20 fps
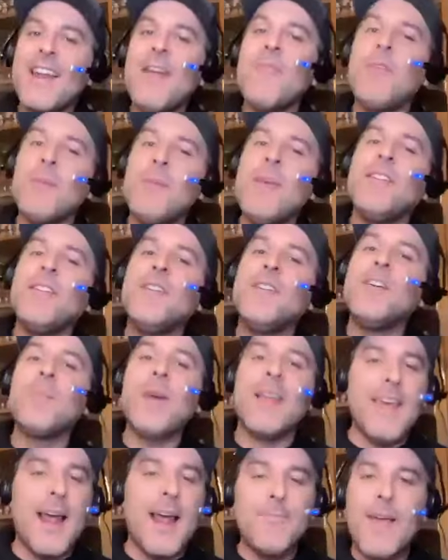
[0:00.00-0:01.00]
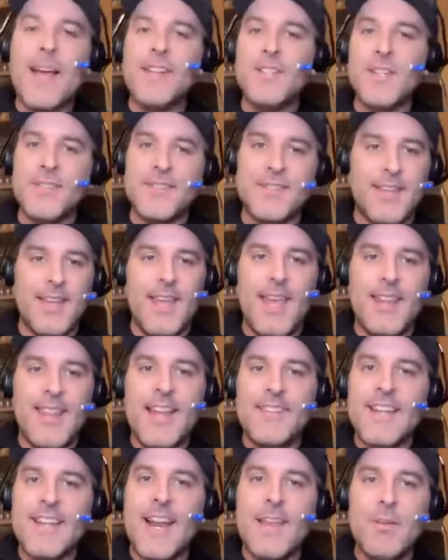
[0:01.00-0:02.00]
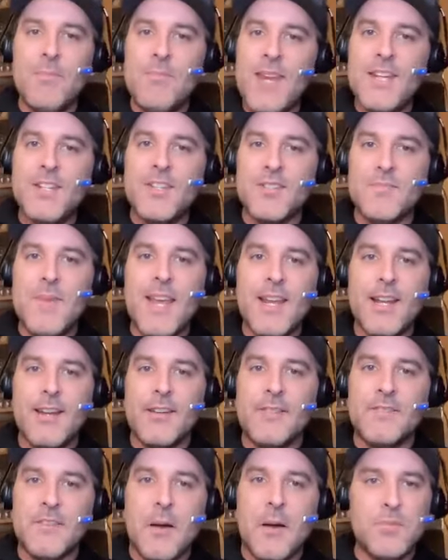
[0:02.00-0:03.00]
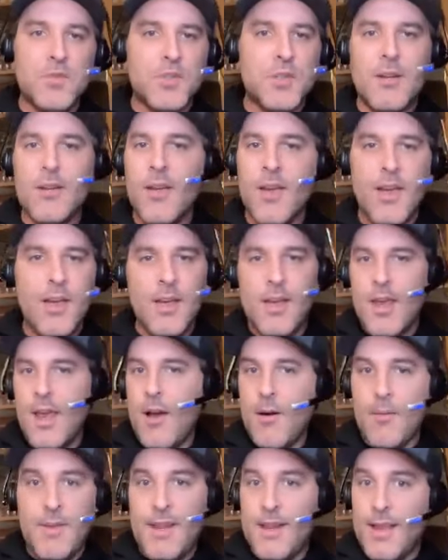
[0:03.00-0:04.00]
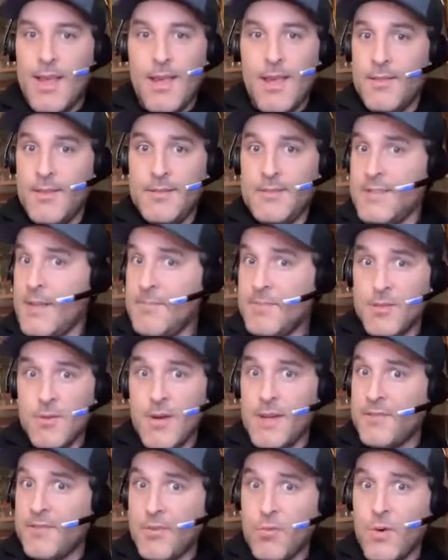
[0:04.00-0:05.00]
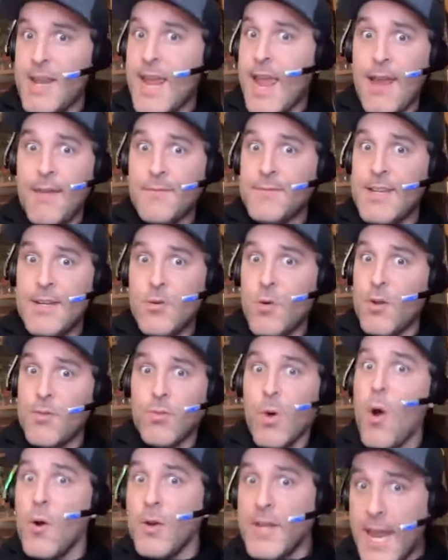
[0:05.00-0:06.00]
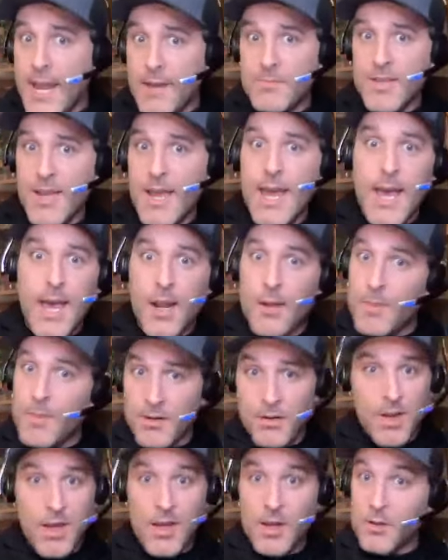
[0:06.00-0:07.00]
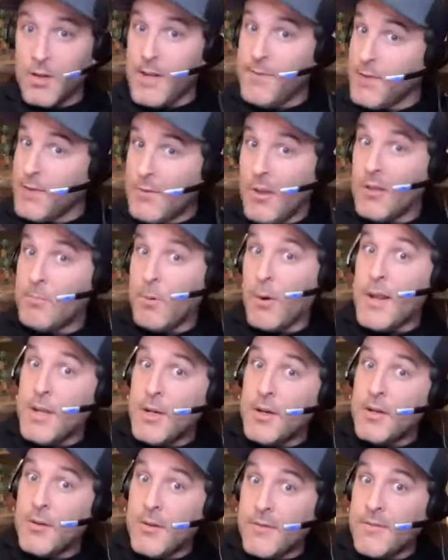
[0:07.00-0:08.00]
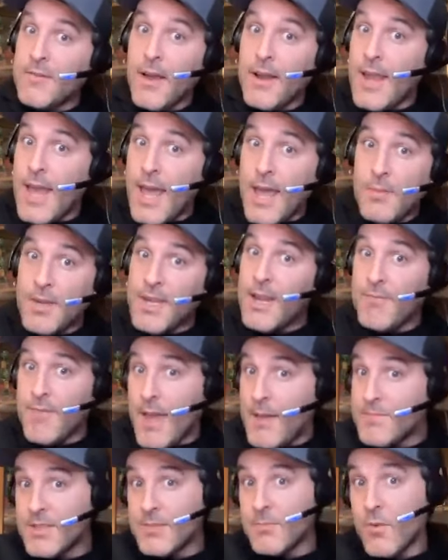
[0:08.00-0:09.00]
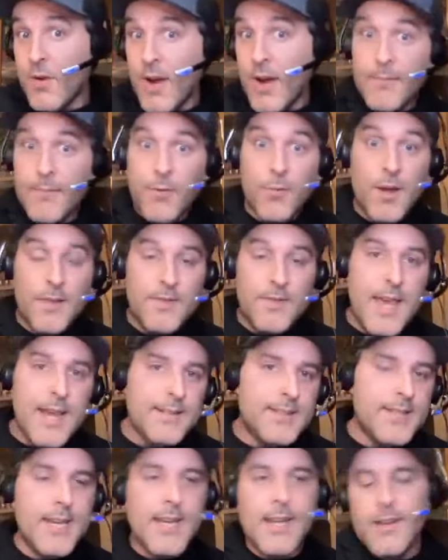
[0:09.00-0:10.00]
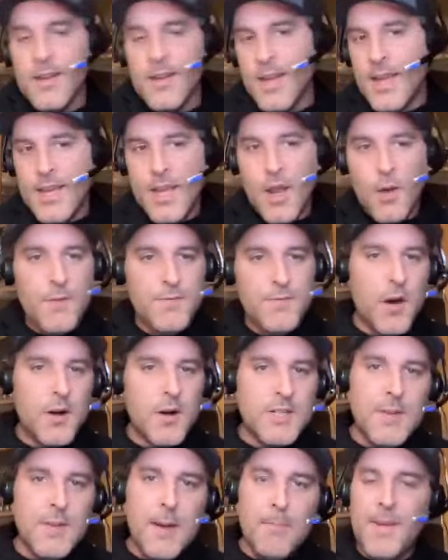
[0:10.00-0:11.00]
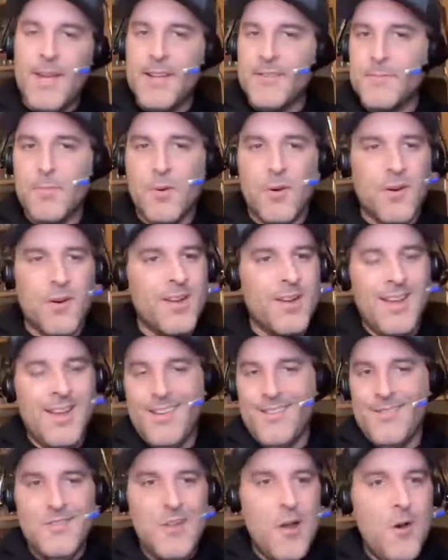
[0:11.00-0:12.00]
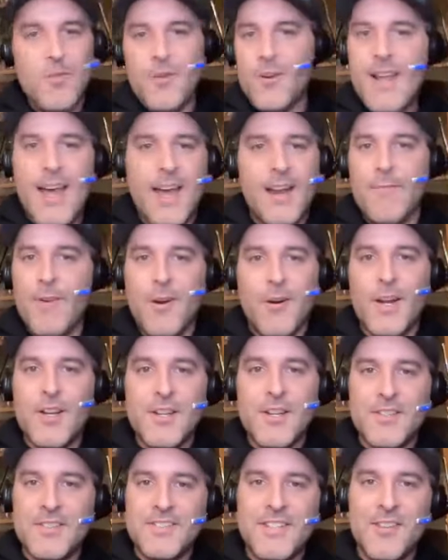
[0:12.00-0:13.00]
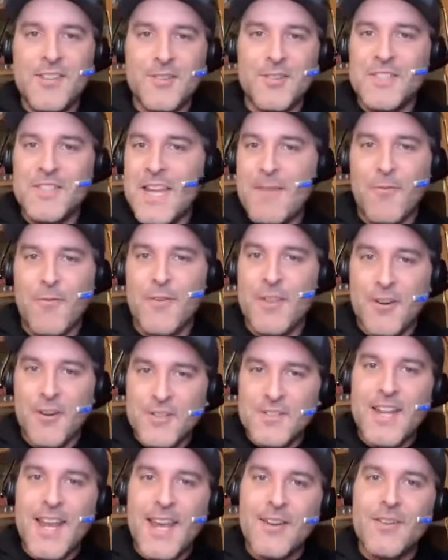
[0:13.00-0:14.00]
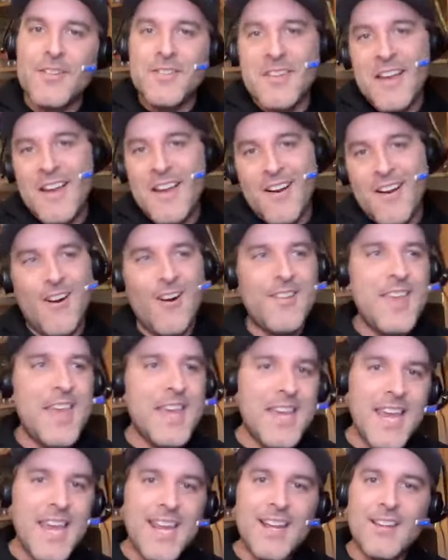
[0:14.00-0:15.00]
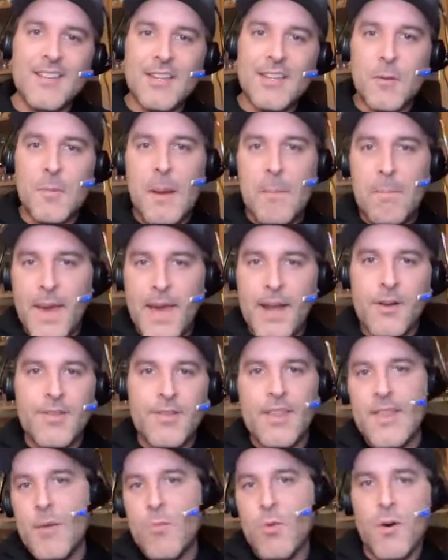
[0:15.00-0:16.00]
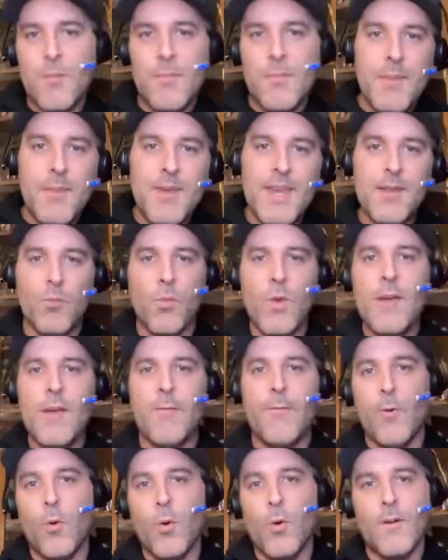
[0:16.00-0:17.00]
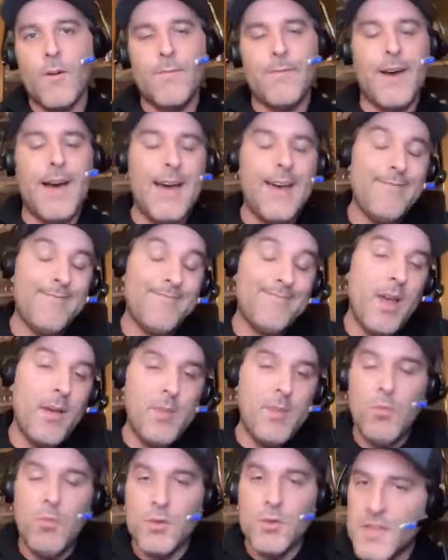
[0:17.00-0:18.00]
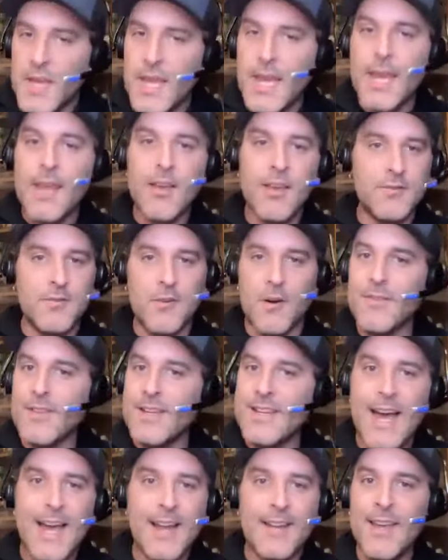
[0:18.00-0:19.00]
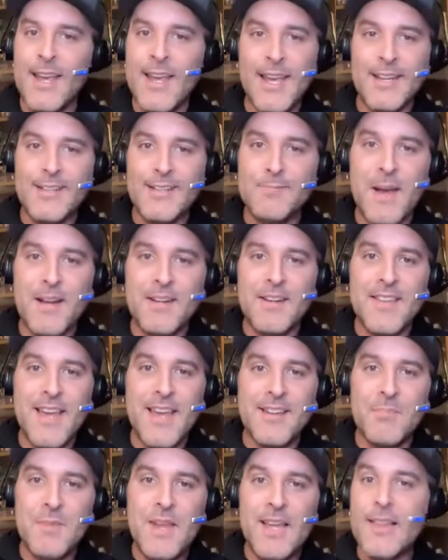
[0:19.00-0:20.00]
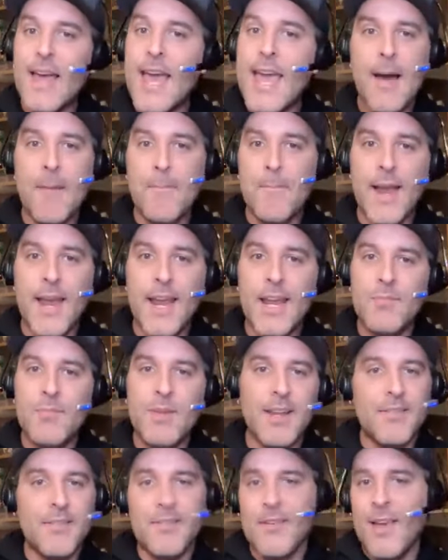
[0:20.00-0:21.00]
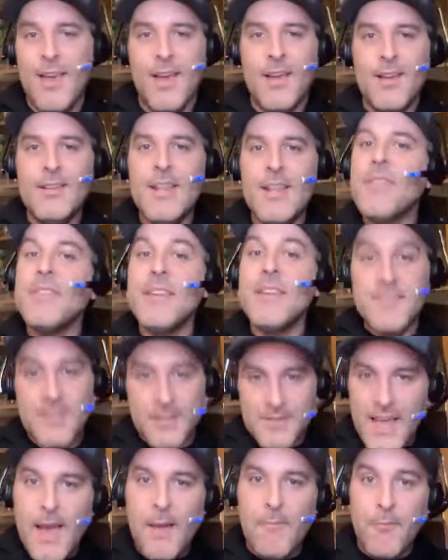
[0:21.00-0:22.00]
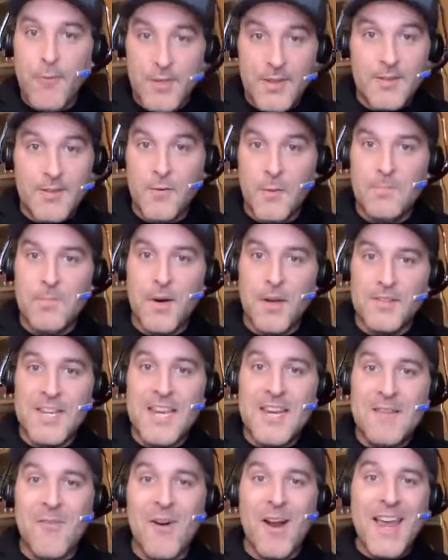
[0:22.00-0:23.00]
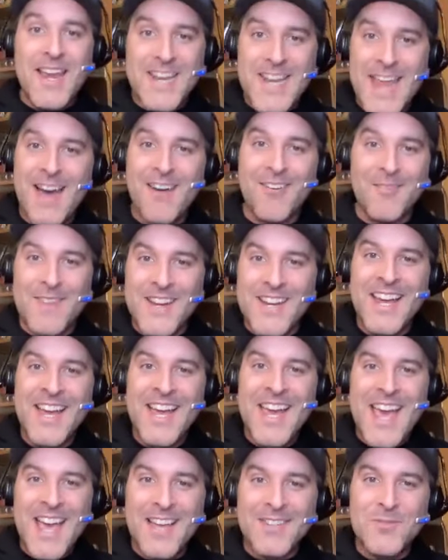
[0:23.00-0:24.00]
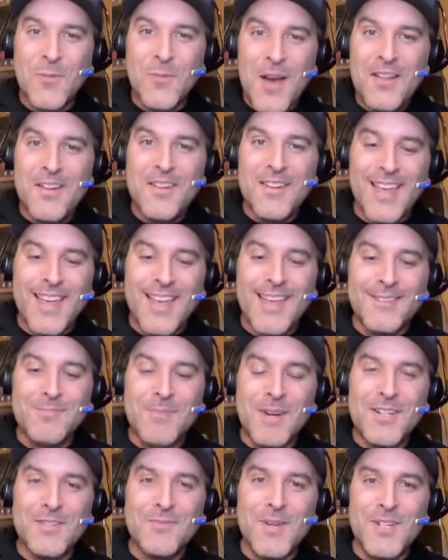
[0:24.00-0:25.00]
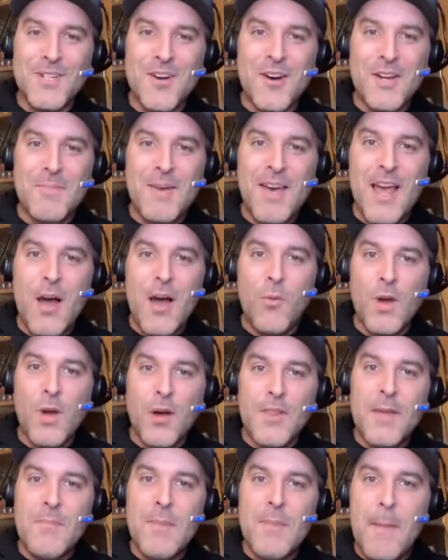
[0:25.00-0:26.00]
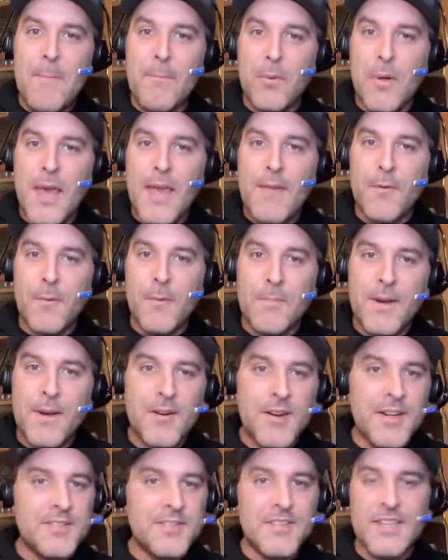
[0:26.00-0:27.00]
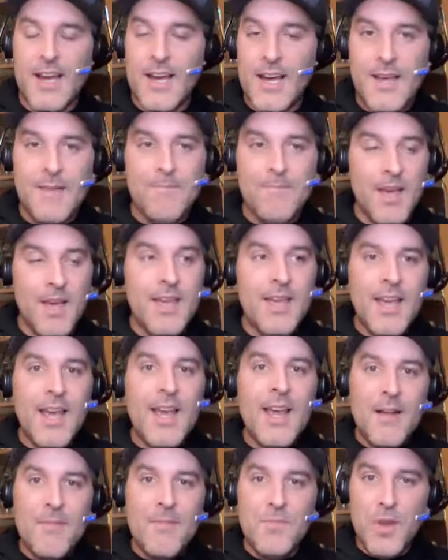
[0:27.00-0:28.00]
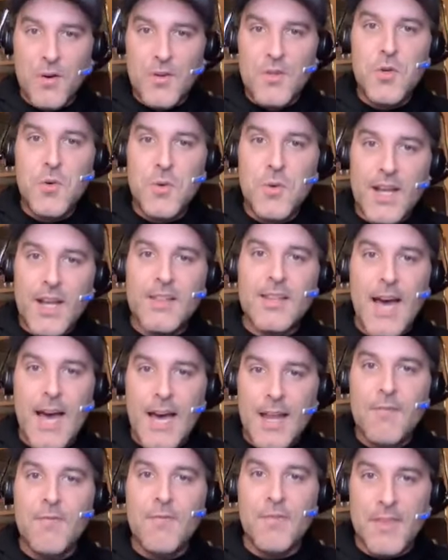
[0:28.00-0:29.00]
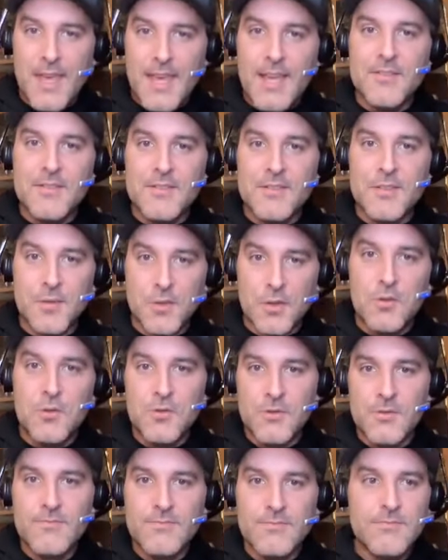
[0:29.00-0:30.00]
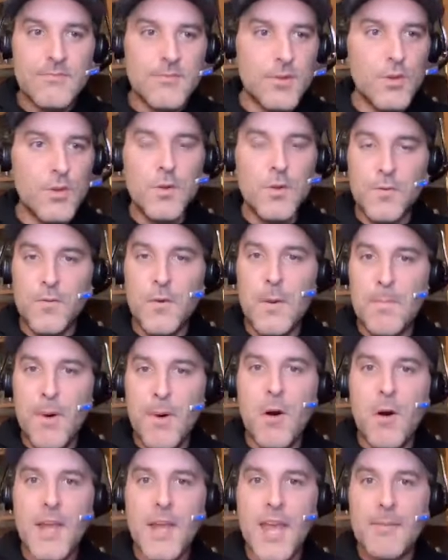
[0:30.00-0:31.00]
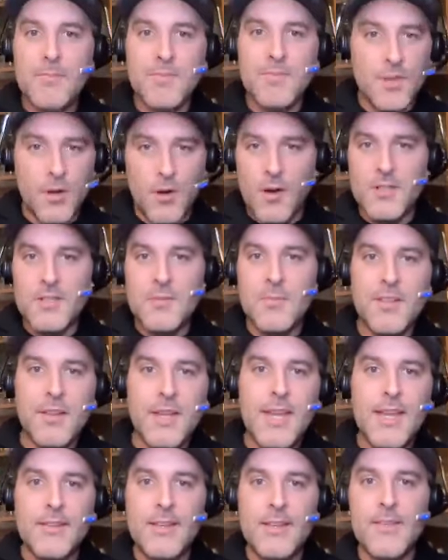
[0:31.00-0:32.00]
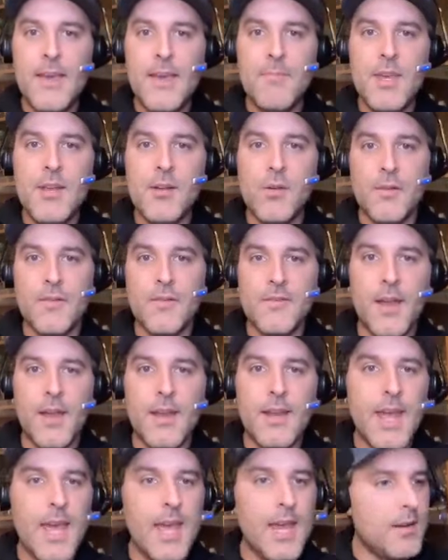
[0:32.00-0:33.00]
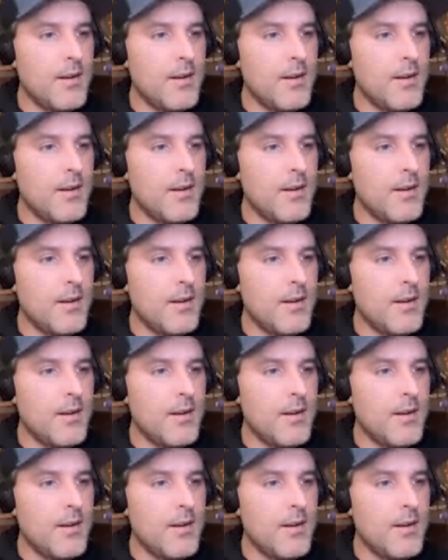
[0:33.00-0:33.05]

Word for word: And I want to be clear about that. I'm not just, and that's not even me just making an assumption. No, I mean this team still has three AFC North road games ahead. I mean Cleveland looked pretty good on Sunday. I mean give them some credit for what they did. You know we've talked about Pittsburgh. No, they're not a very good Steelers team for their standards. Are they getting a little bit better than they were maybe in week four or five? I mean, we'll see. Certainly not expecting that to be a layup by any means nothing's a layup for this football team right now. I mean, as well as much as we talk about how well they might play for periods of time, they're doing a lot of things to lose football games. And ultimately, it did them in on Sunday.